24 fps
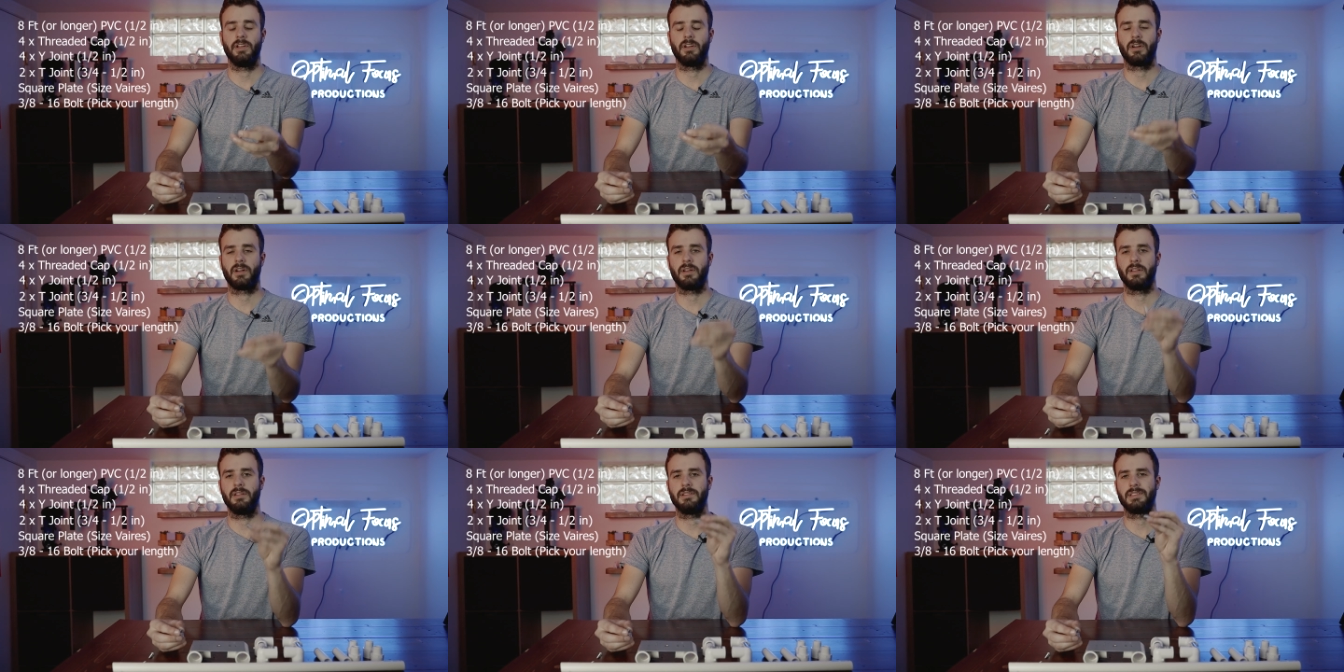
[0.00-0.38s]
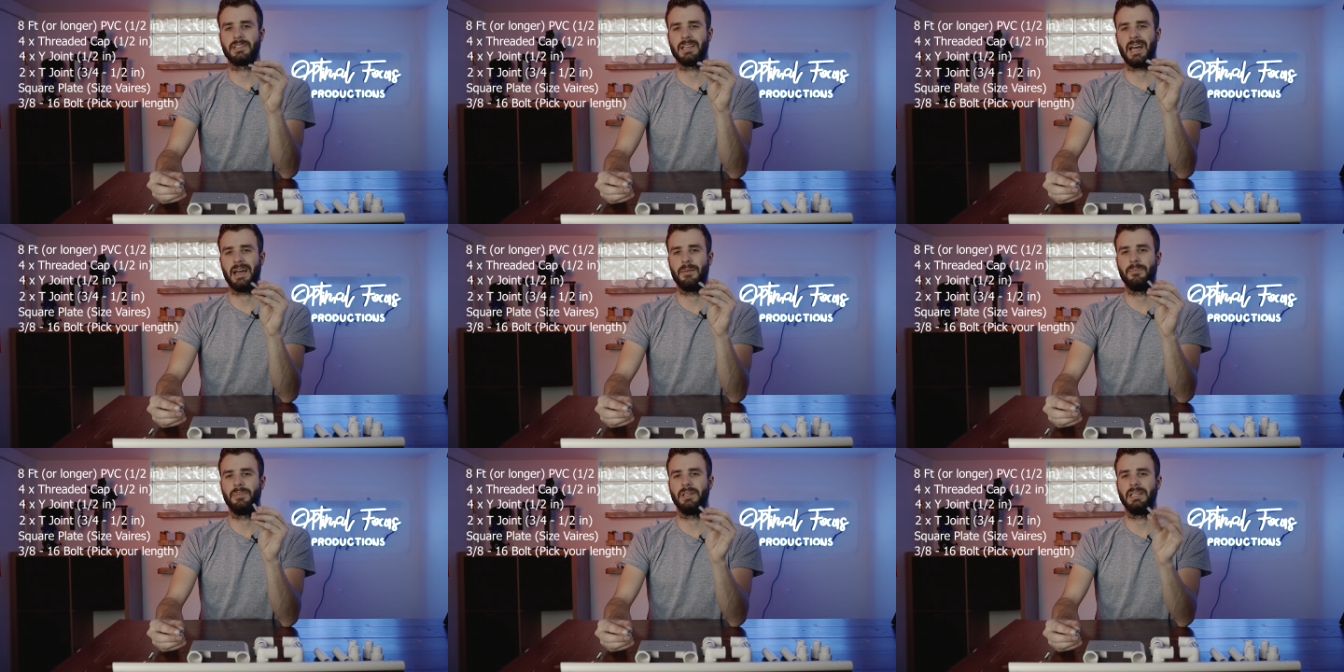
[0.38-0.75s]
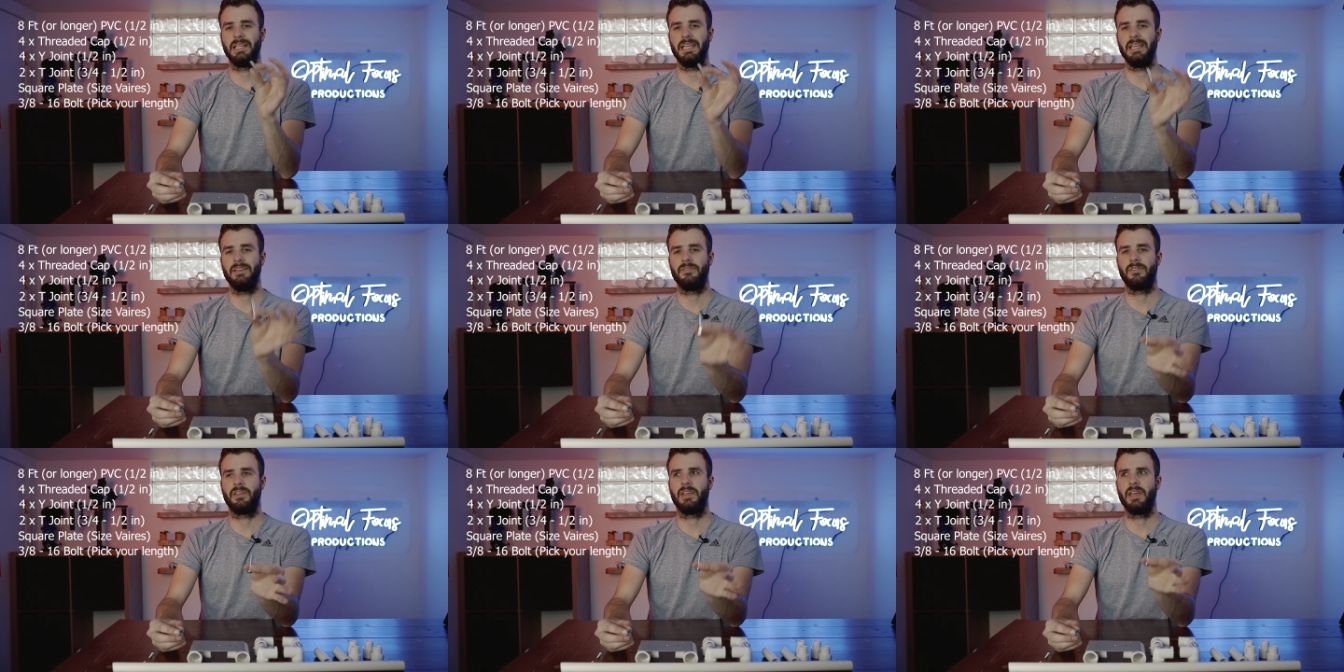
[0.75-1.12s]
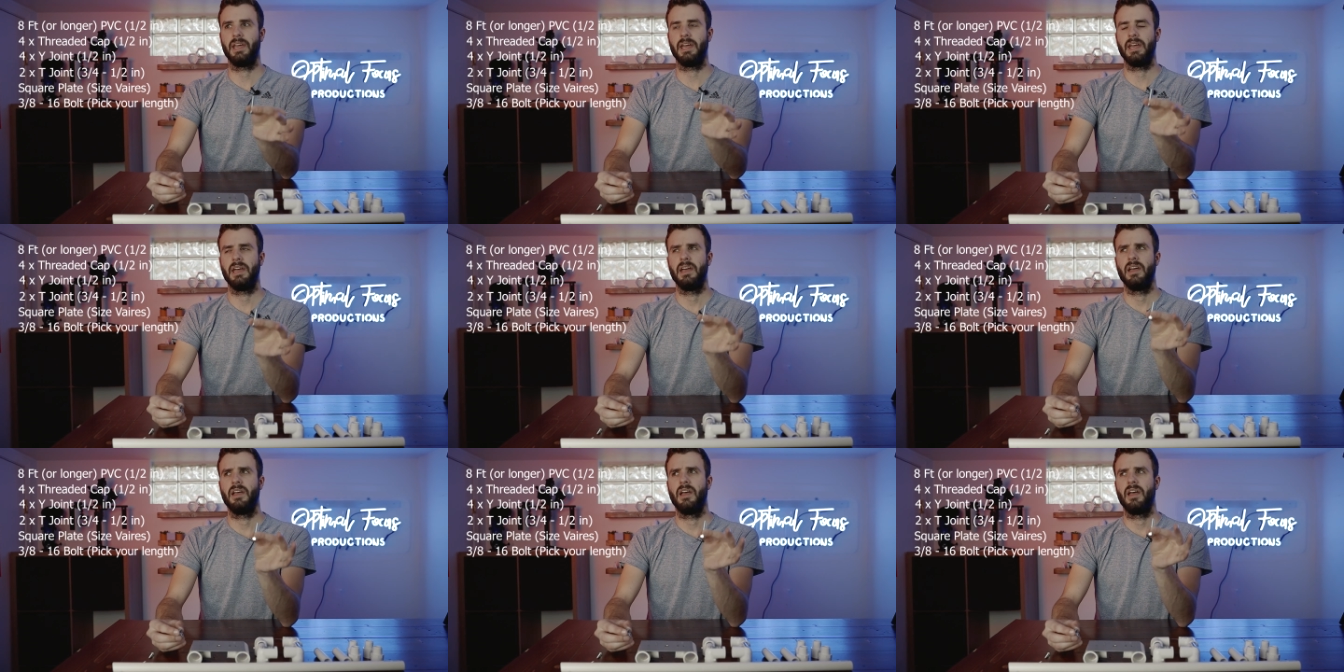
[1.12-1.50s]
you're gonna need to, I believe,
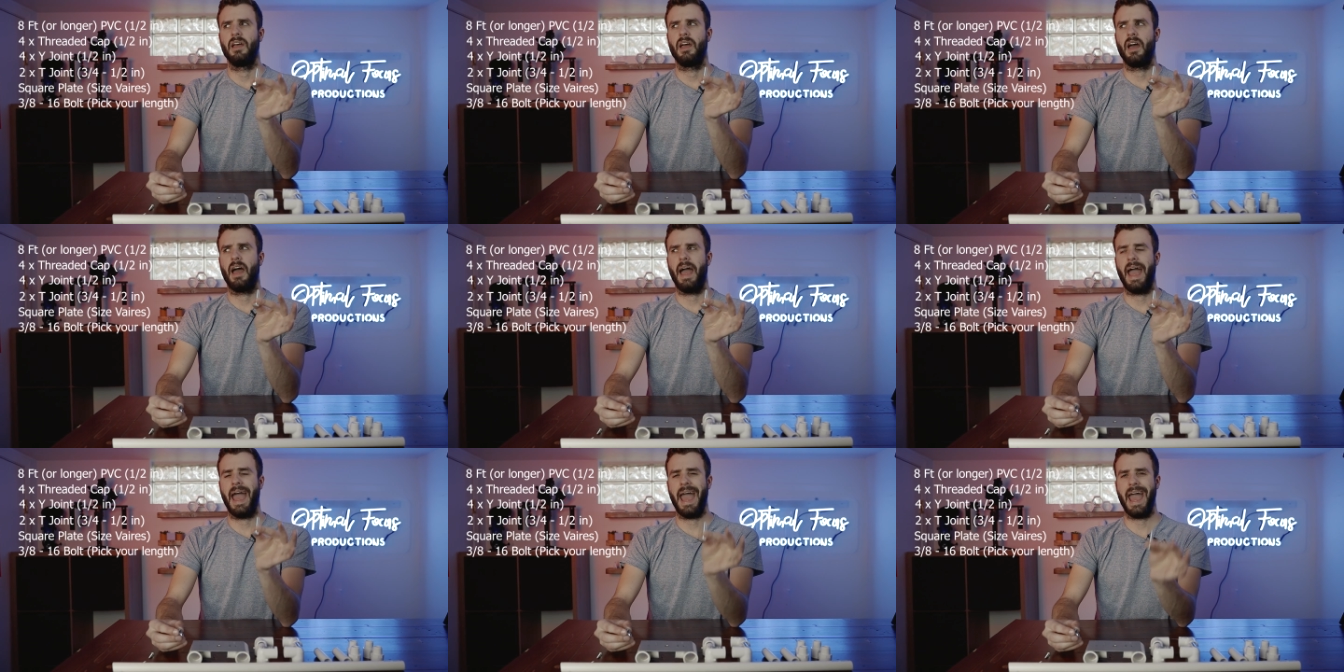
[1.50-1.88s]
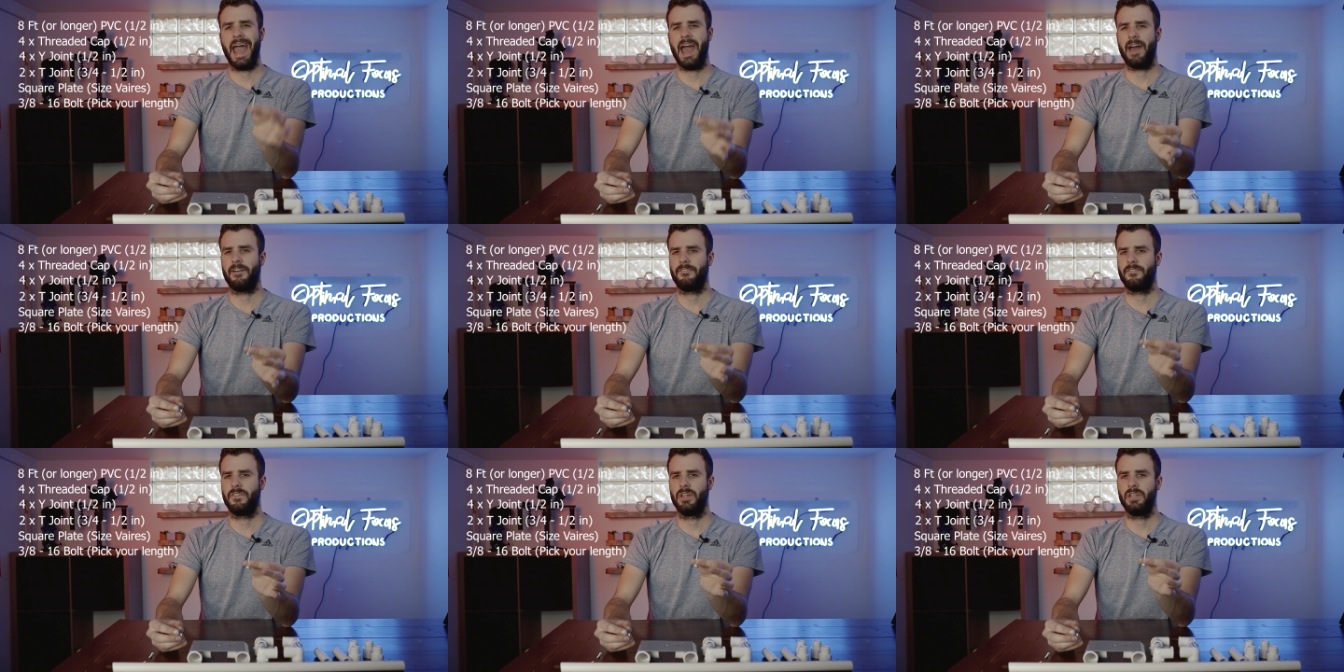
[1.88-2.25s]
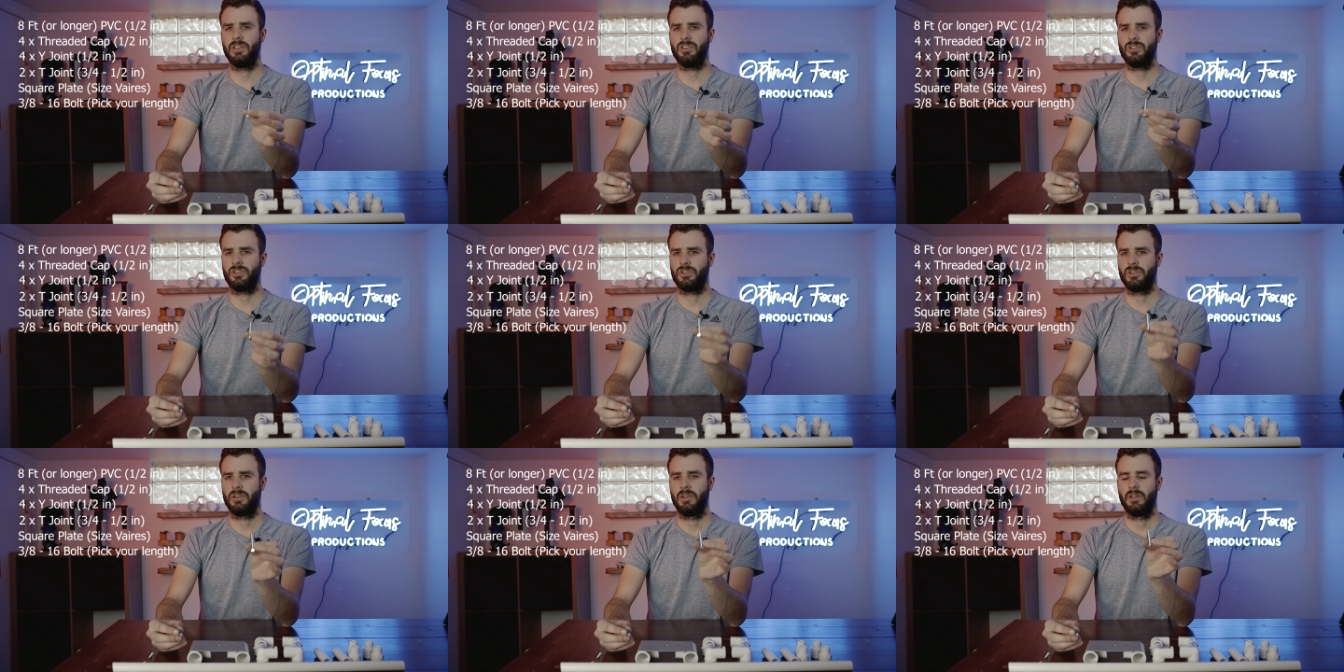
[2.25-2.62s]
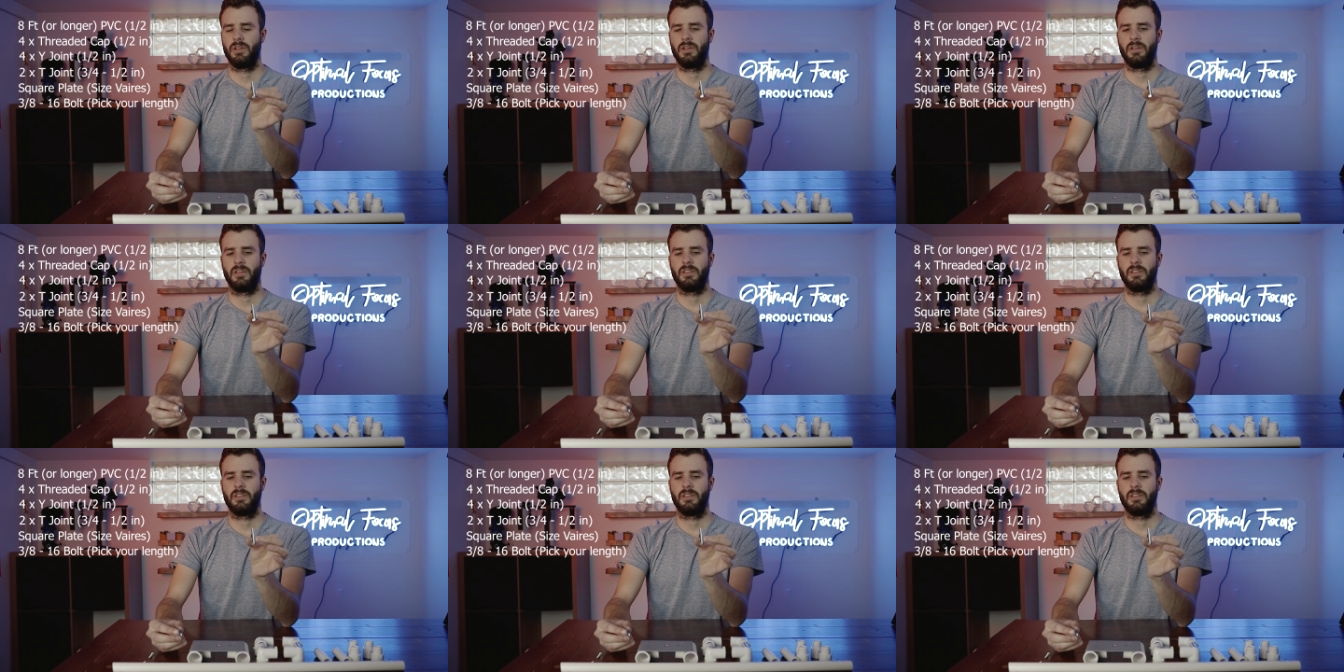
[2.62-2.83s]
get half inch